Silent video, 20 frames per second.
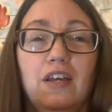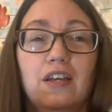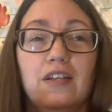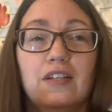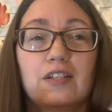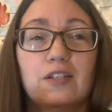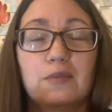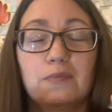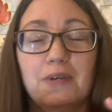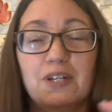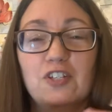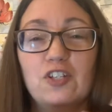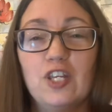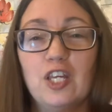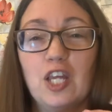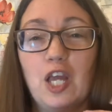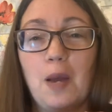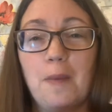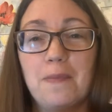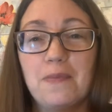switching
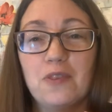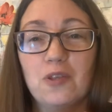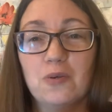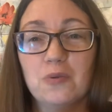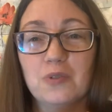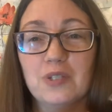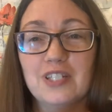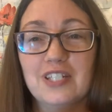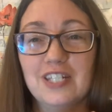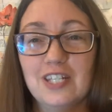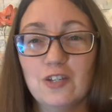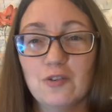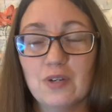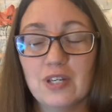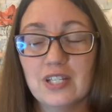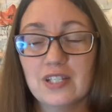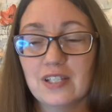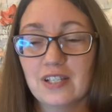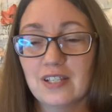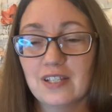up those
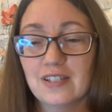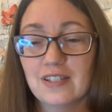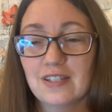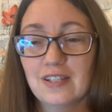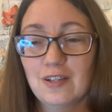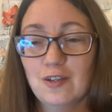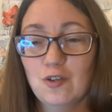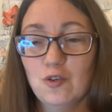decreases,